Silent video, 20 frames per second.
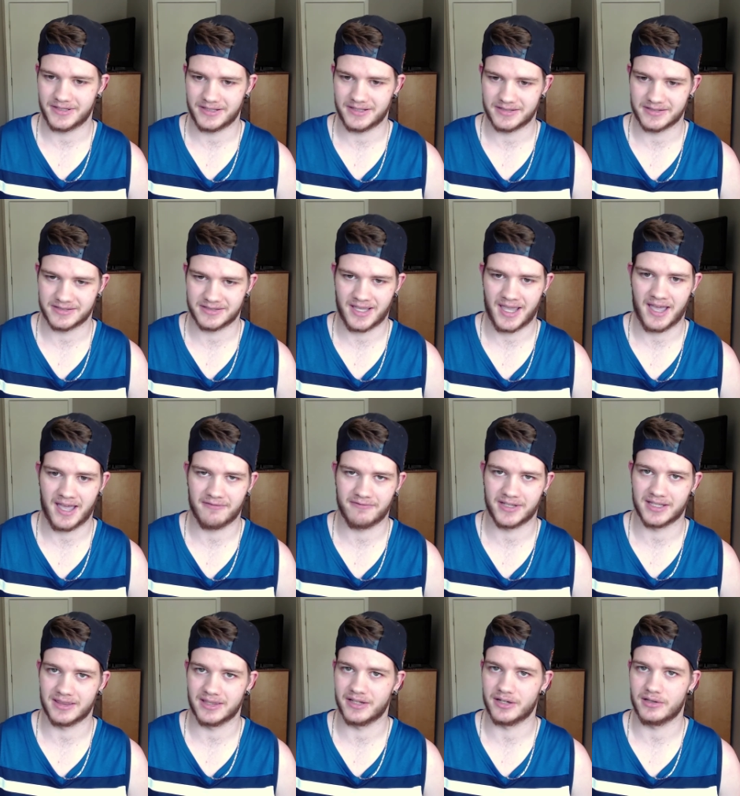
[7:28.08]
Just having
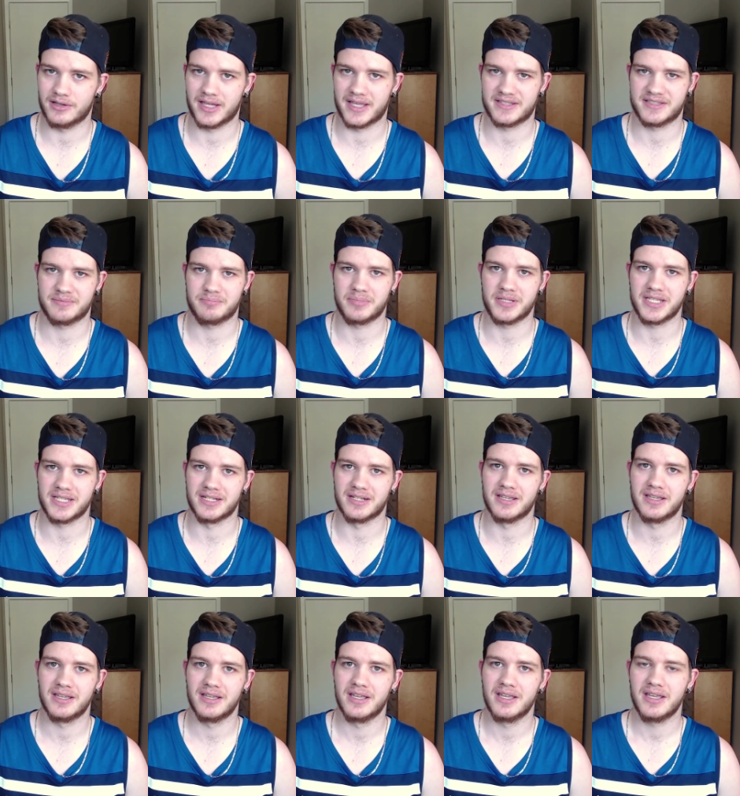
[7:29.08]
a little less speed
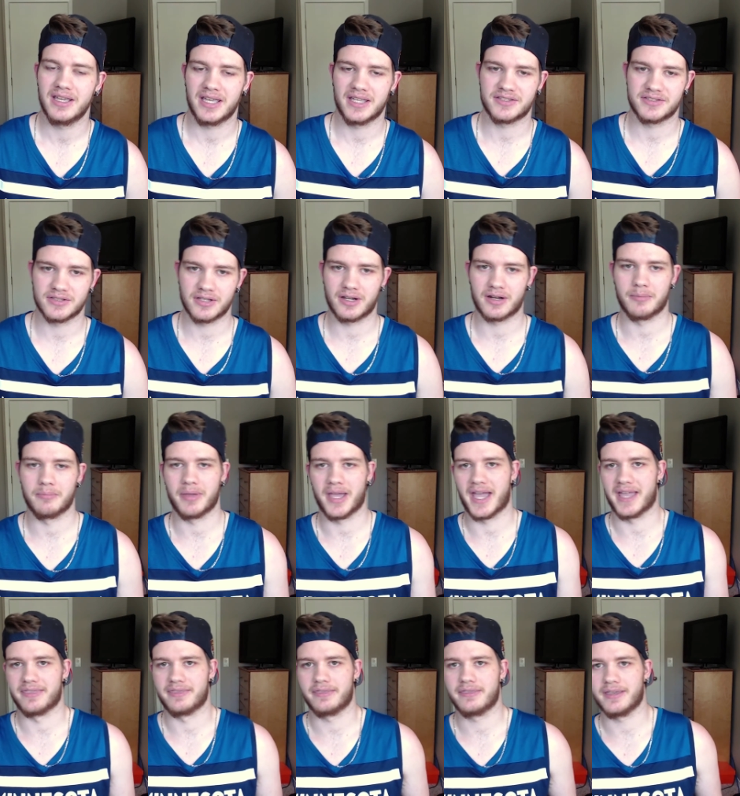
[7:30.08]
is not a
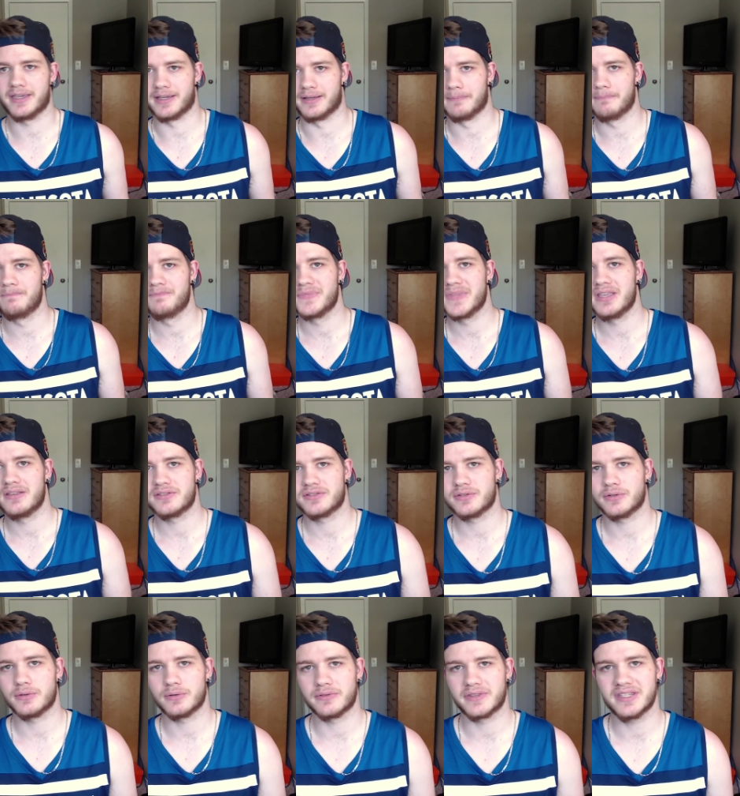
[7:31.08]
bad thing.
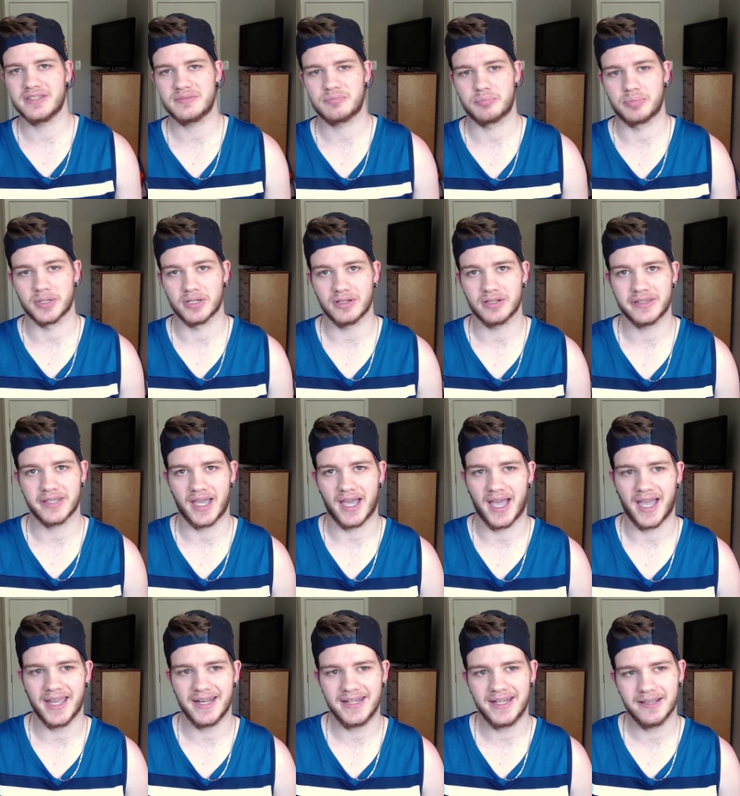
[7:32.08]
So this build,
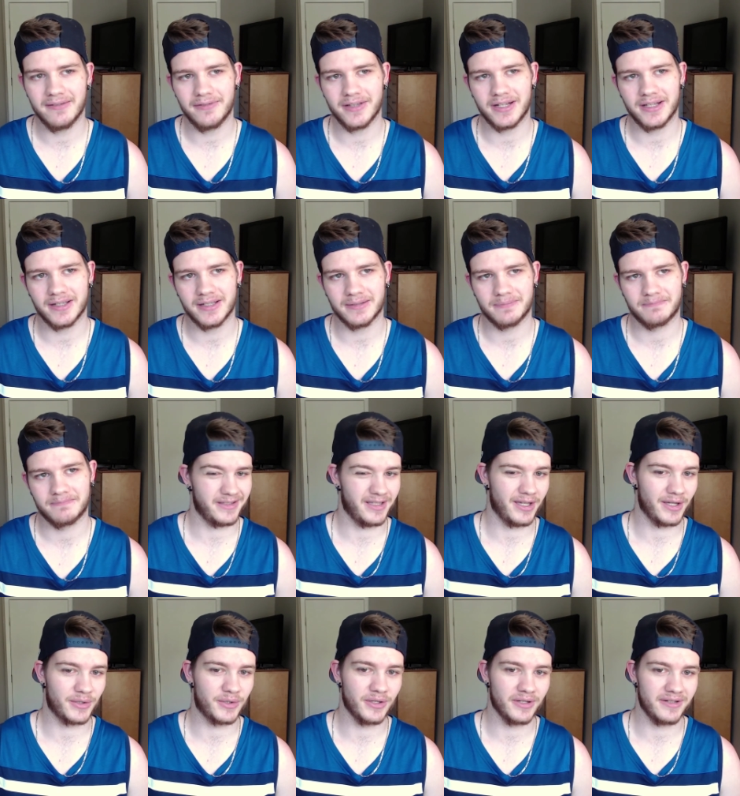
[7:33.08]
I'd give it a
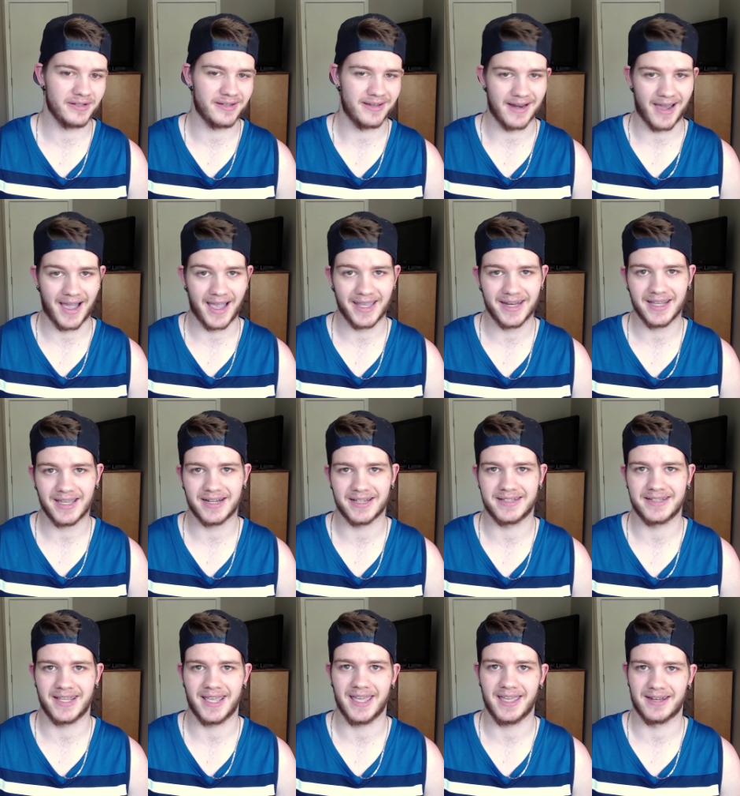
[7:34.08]
good 9 out of
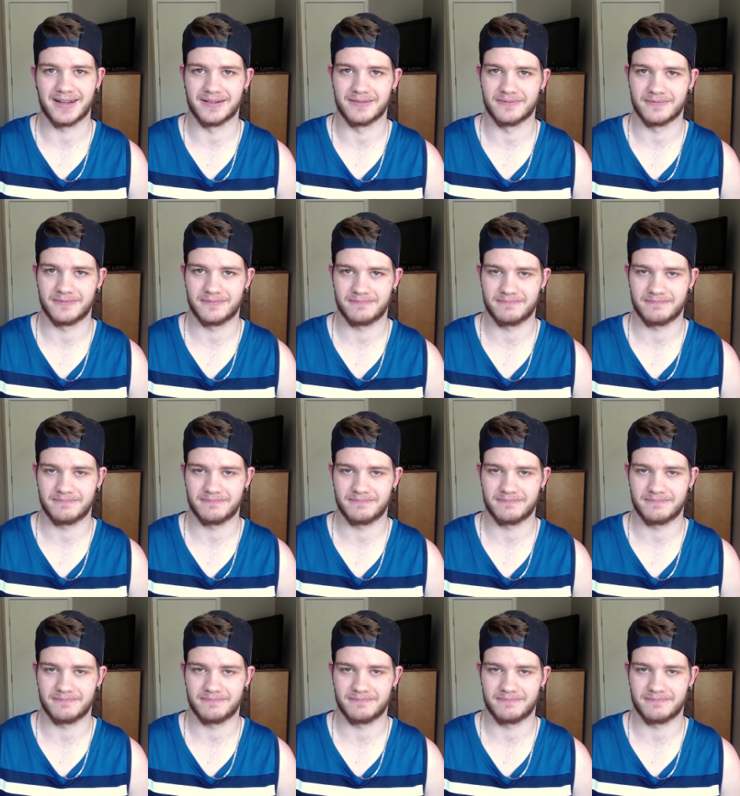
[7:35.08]
10.